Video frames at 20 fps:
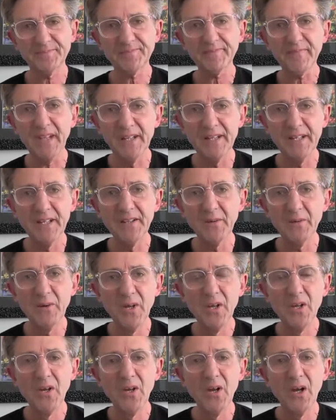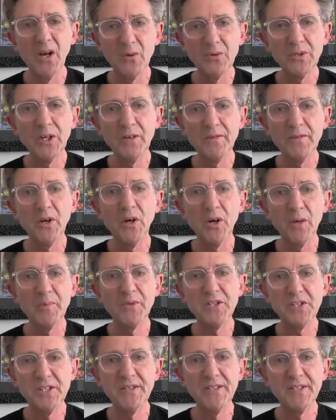Another holdover
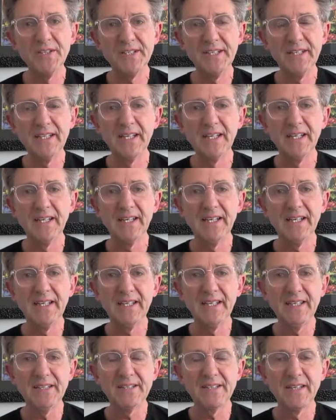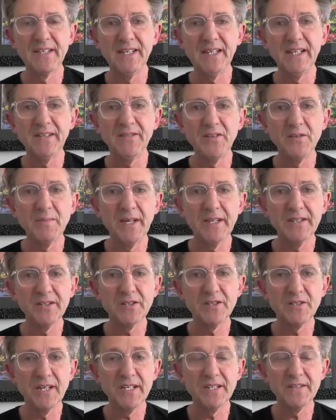opportunity is if you make the
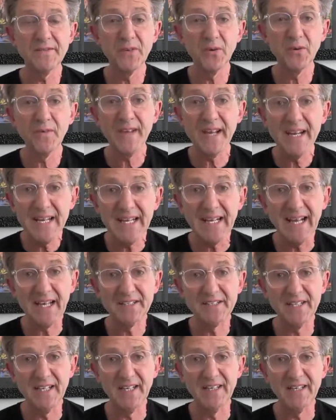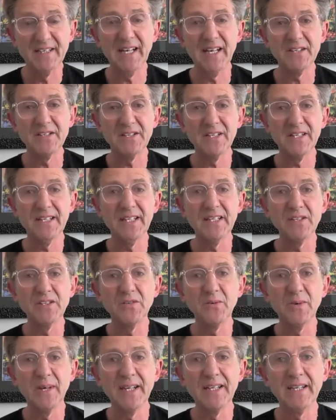transfer of any asset actually
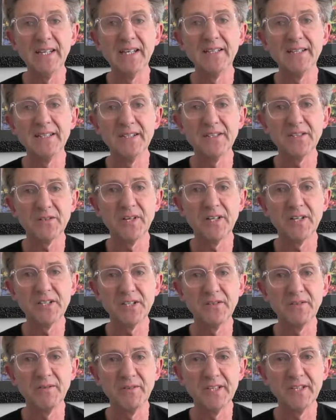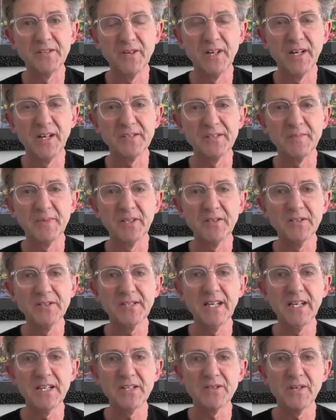into a discretionary trust, because
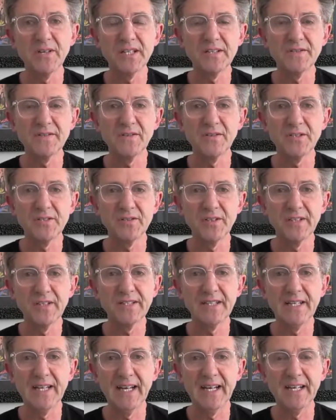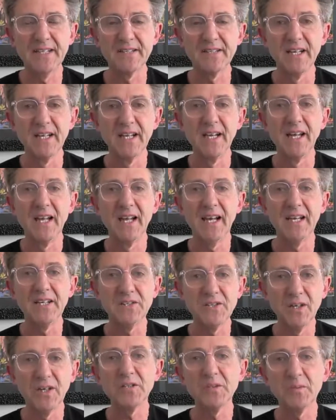that transfer is treated as a
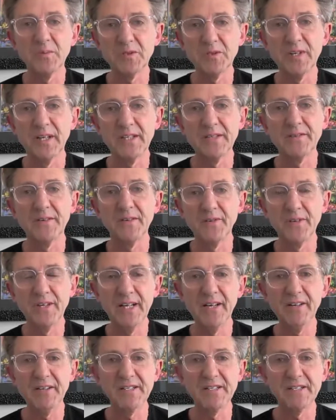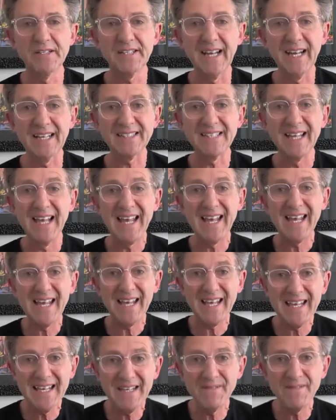chargeable transfer for inheritance tax,
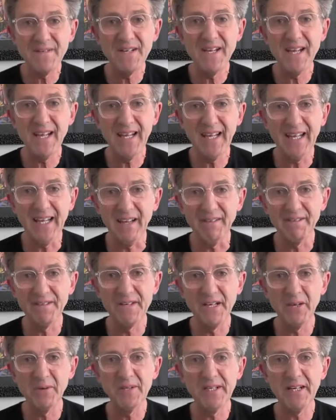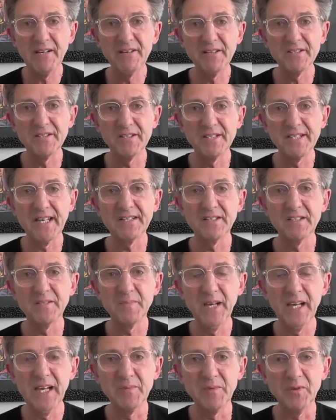even if no inheritance tax is
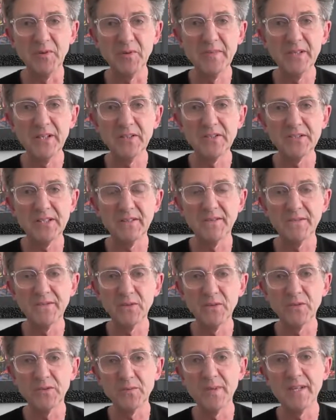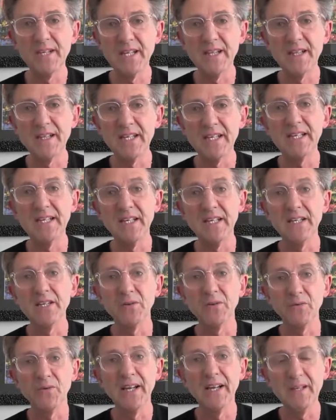payable because it falls within the
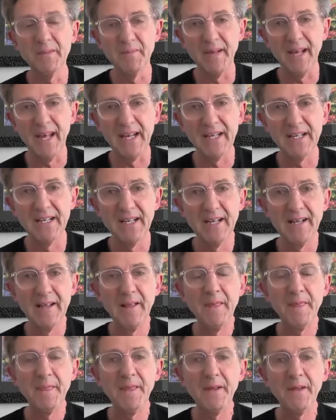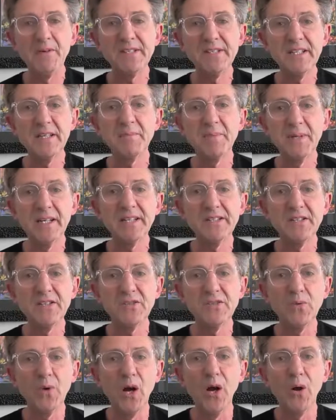nil rate band, there is the ability
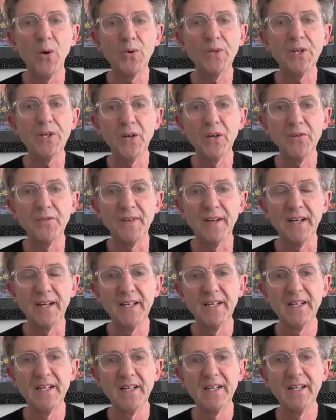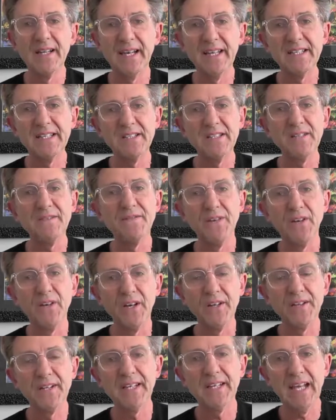to hold over, that is
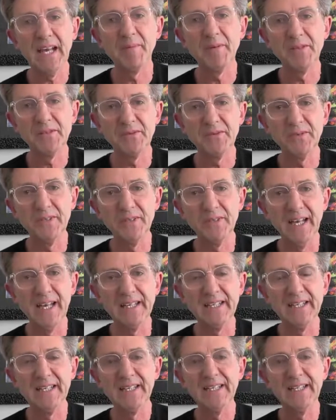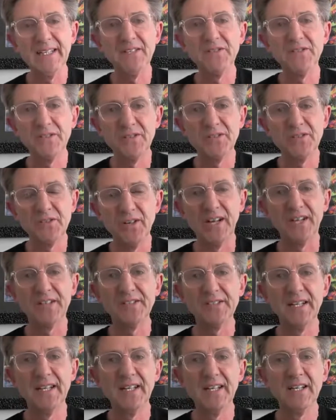defer, the capital gain into the
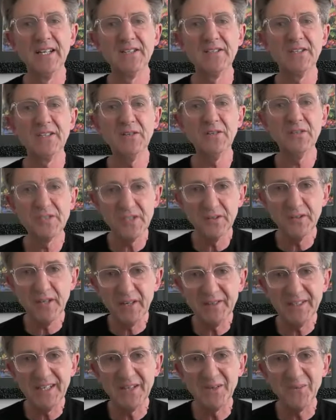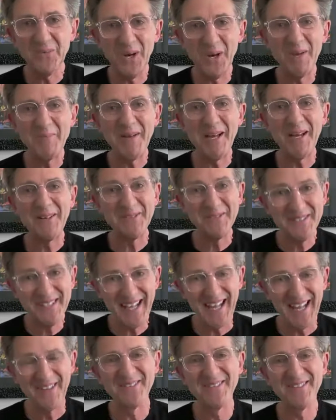trust. So you still don't get the wipeout on
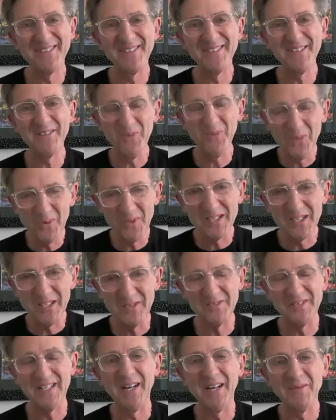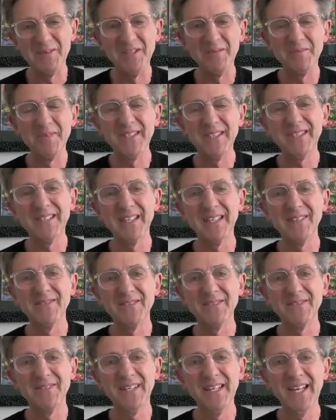death. You always lose that when you make a
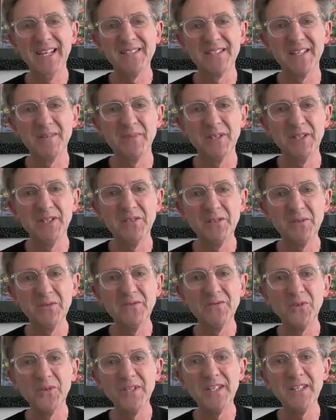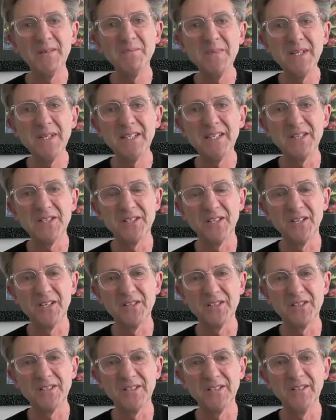gift of the asset, but you do avoid the immediate
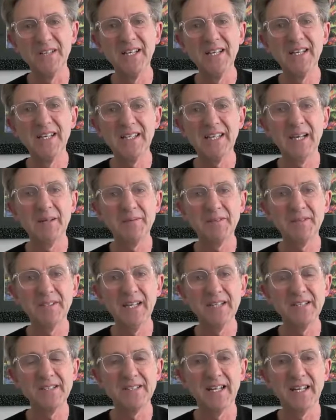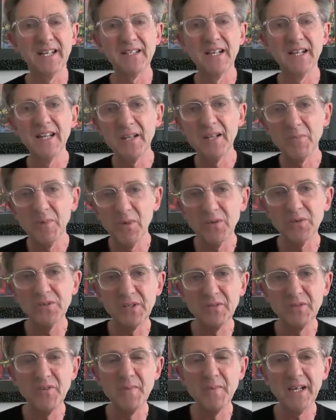charge to capital gains tax. There will
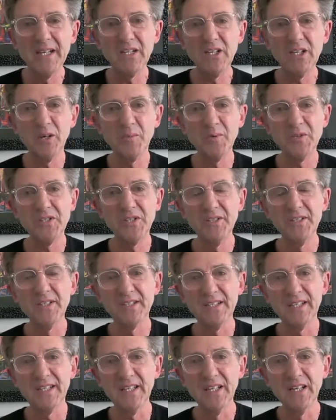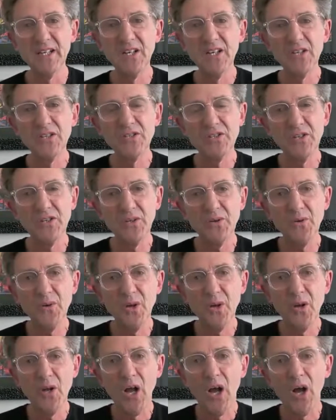also remain the opportunity
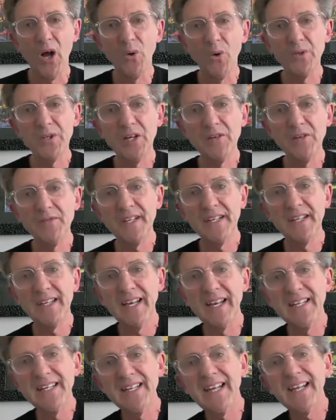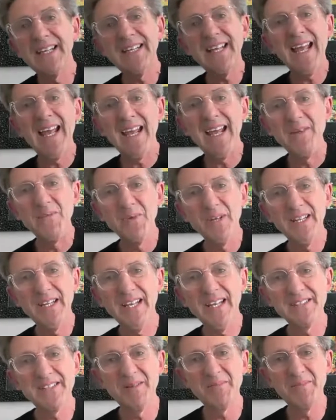to hold over the gain again when the
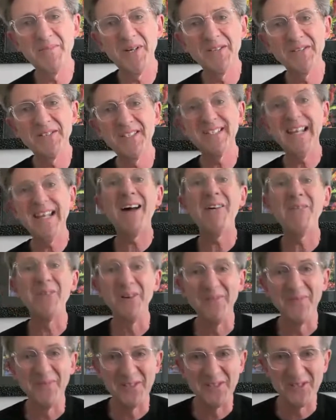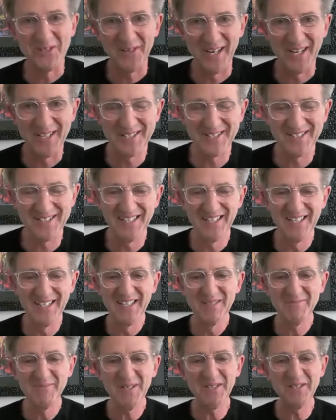asset passes out of the trust,
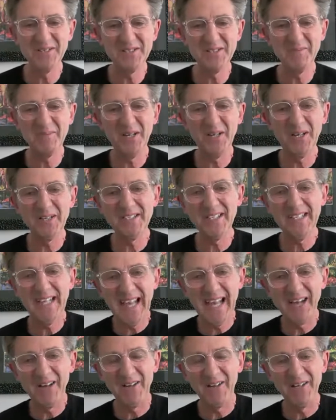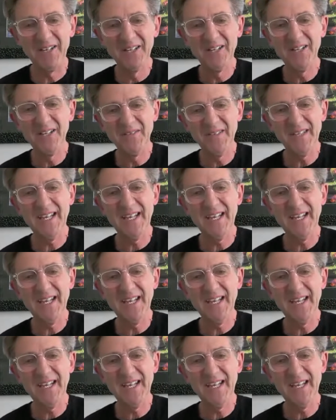because the passing out of the